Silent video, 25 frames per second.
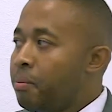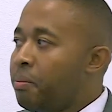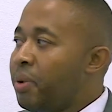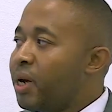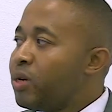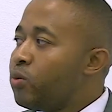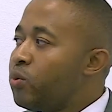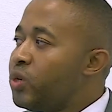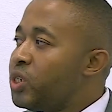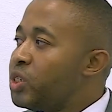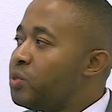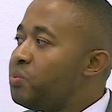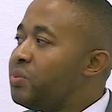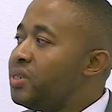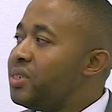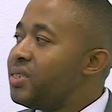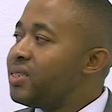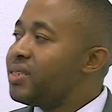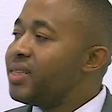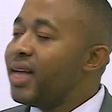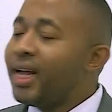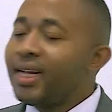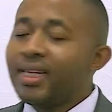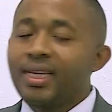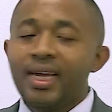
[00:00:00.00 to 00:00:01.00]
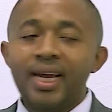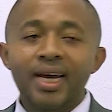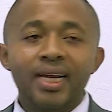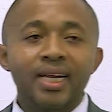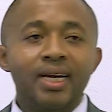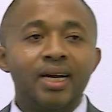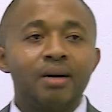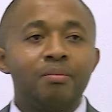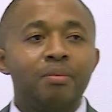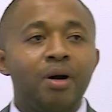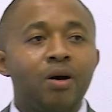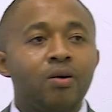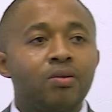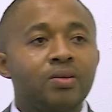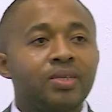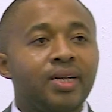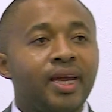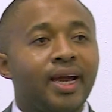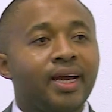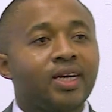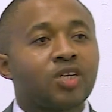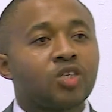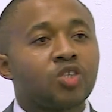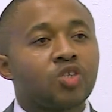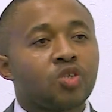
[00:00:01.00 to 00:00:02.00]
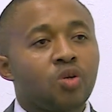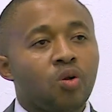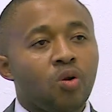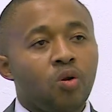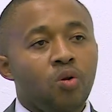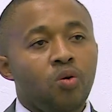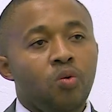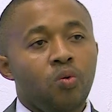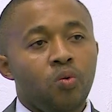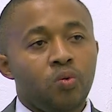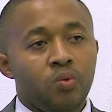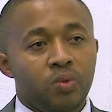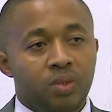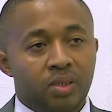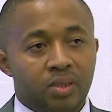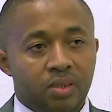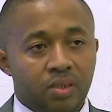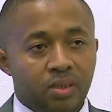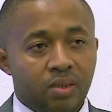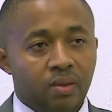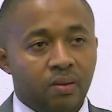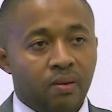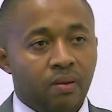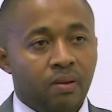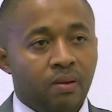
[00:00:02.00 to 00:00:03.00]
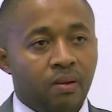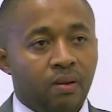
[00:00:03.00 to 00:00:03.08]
But which means that carrying amount excludes